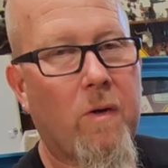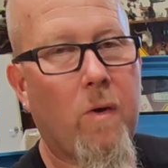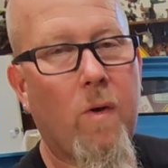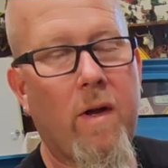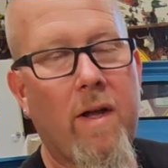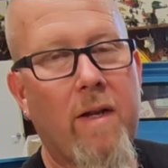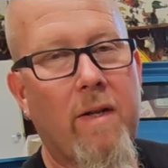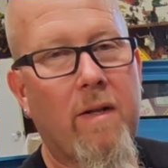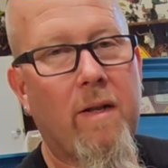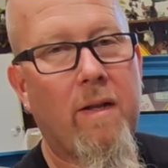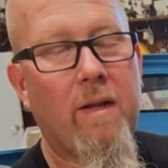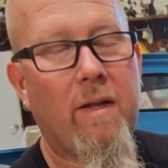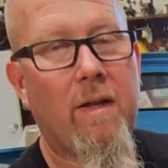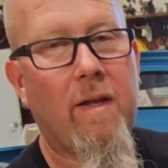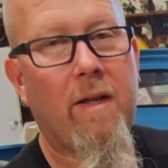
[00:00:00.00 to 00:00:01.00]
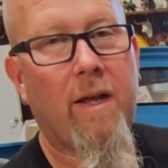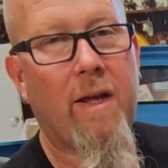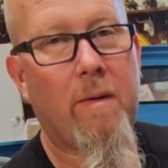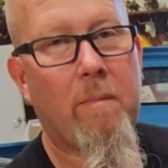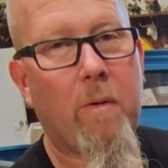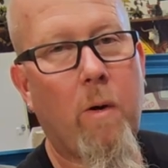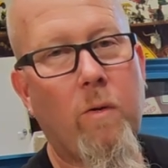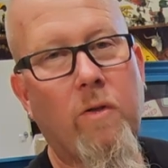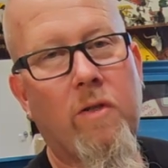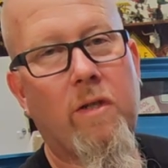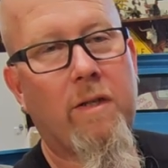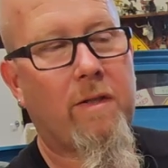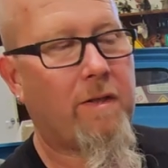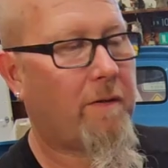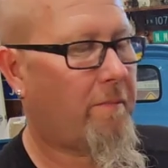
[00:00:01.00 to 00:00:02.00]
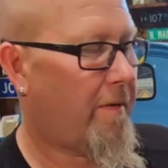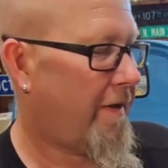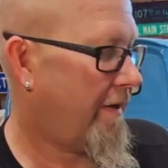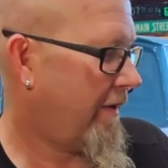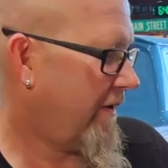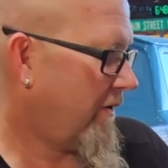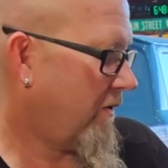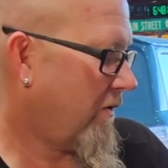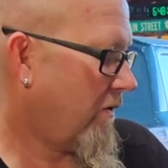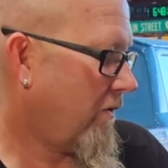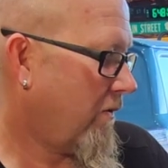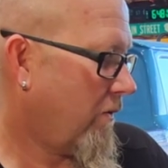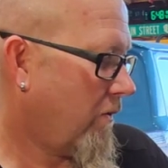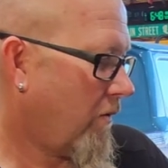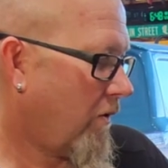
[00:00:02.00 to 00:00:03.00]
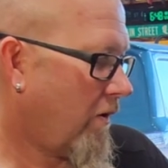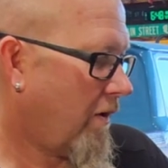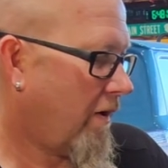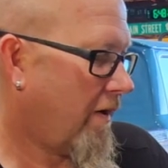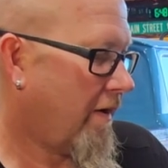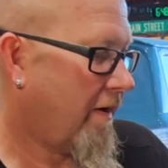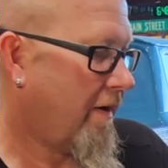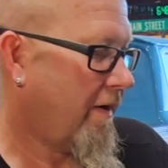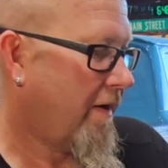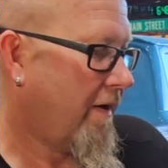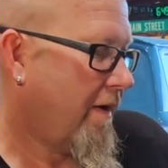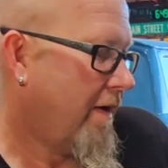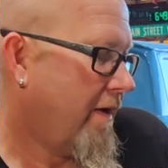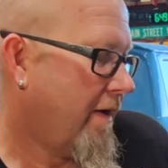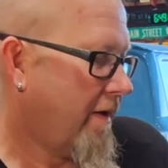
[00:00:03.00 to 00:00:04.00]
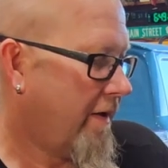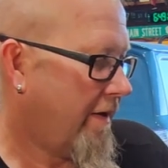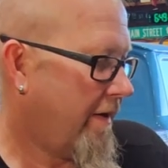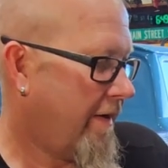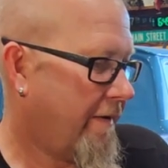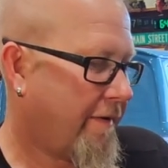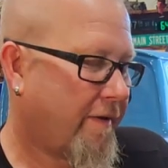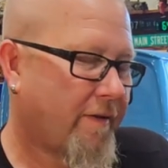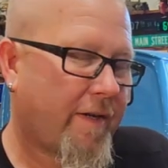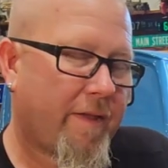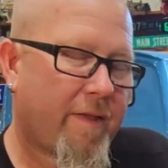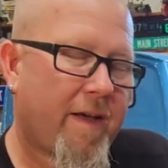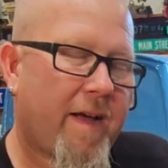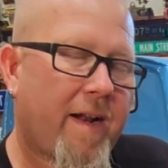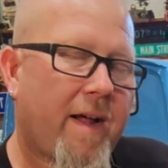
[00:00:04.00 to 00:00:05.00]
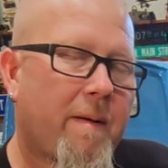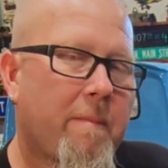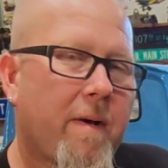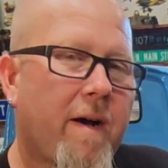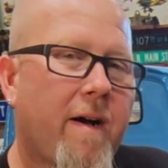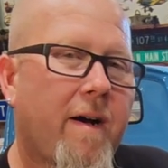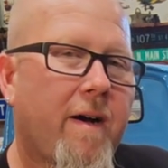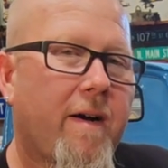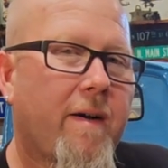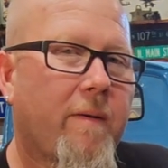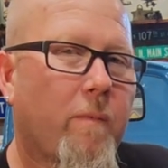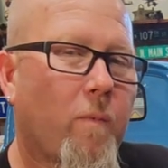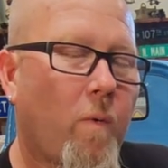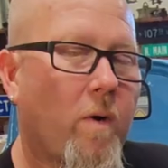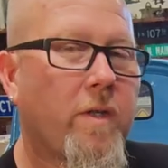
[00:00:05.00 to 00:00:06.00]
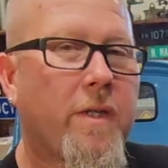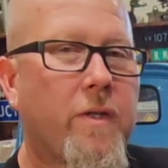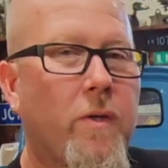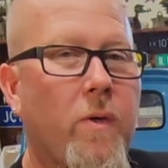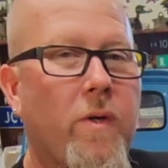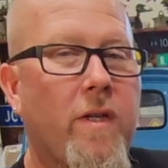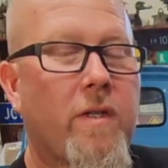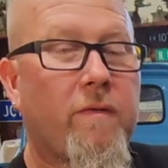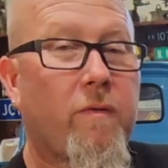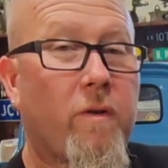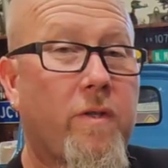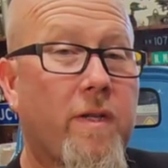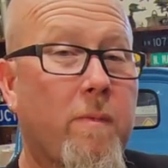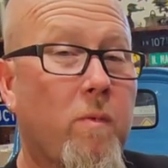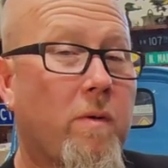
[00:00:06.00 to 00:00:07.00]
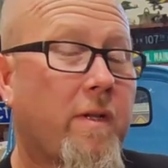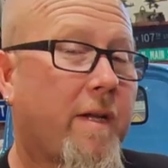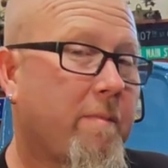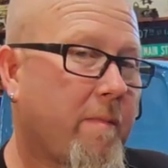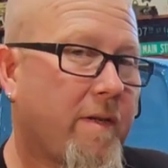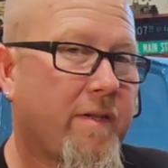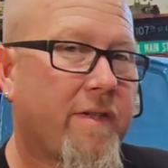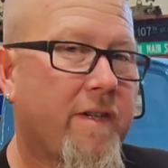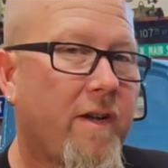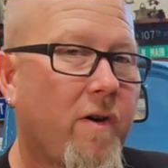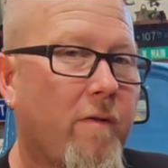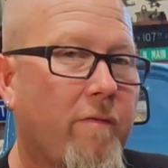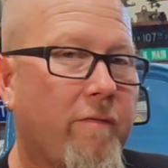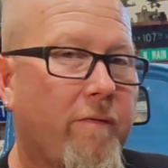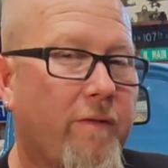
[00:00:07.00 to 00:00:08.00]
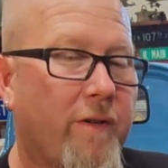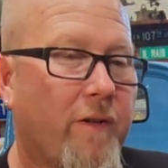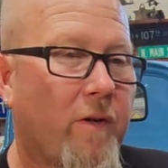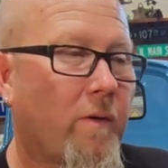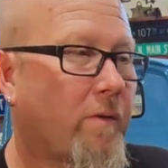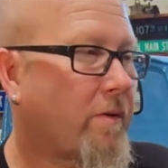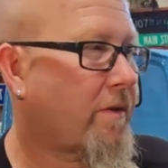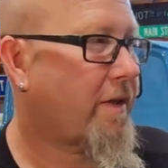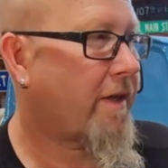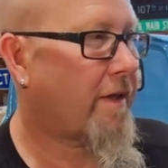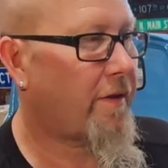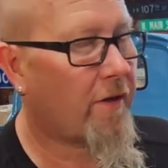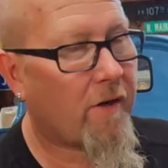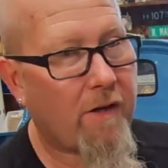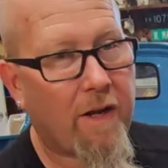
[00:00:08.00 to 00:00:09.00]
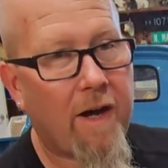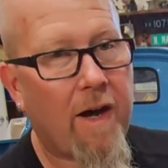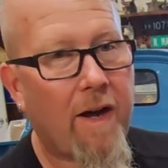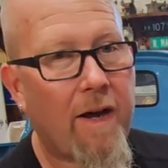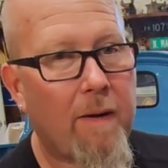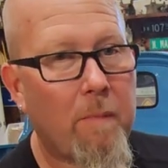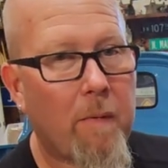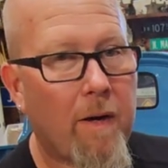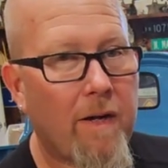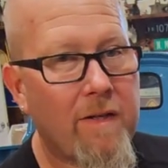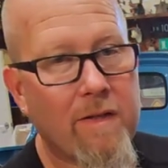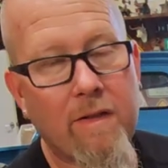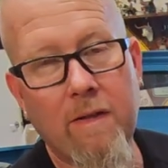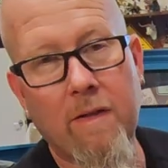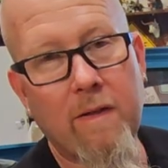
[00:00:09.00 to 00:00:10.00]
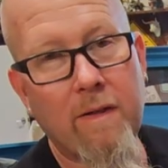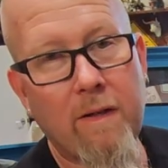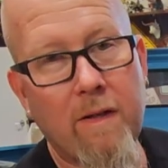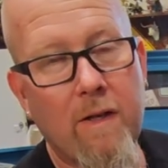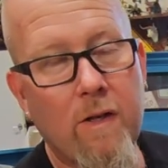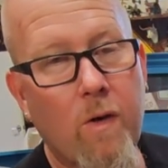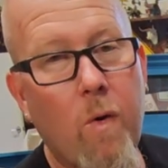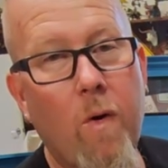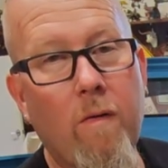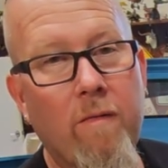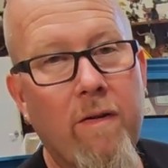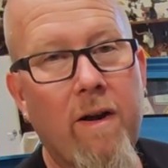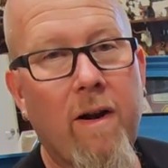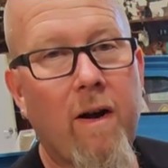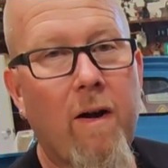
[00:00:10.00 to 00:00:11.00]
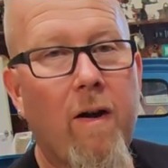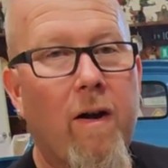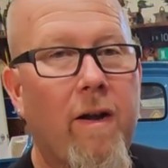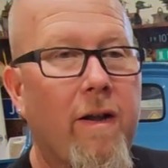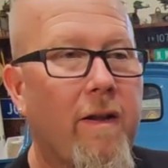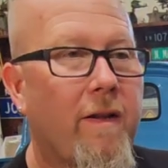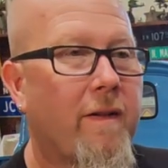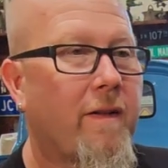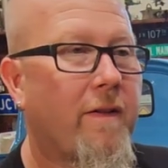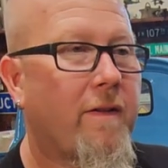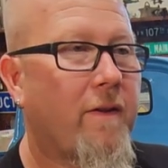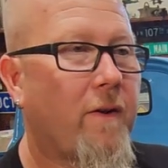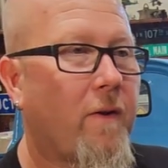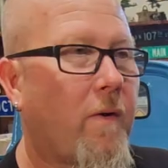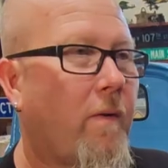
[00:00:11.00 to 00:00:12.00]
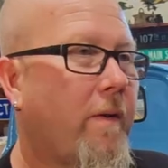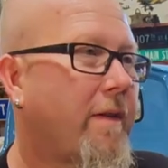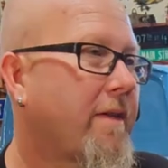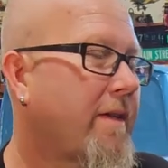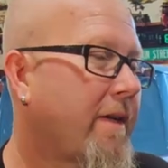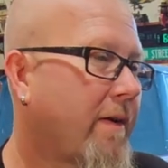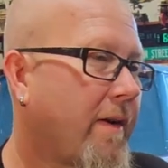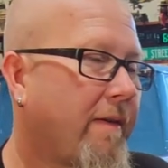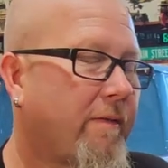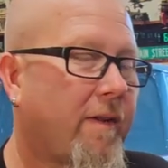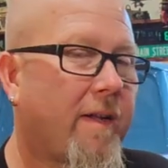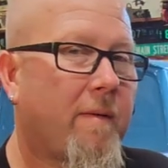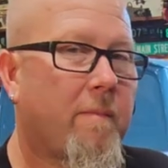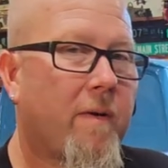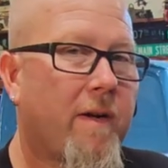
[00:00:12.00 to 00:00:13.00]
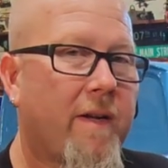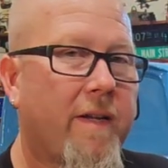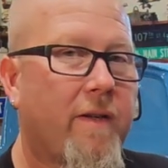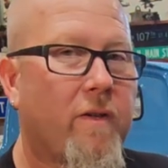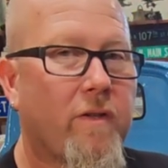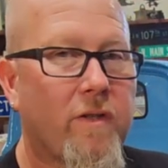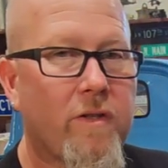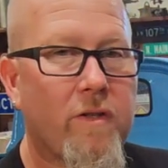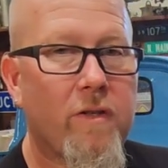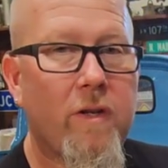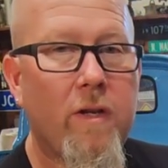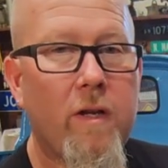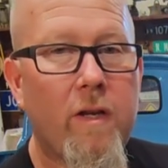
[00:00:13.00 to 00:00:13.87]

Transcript: go ahead and post it to me, or anything like that. I'm really doing this for someone like myself. Say a young guy buys a Corvair, and they don't have a lot of money. They're just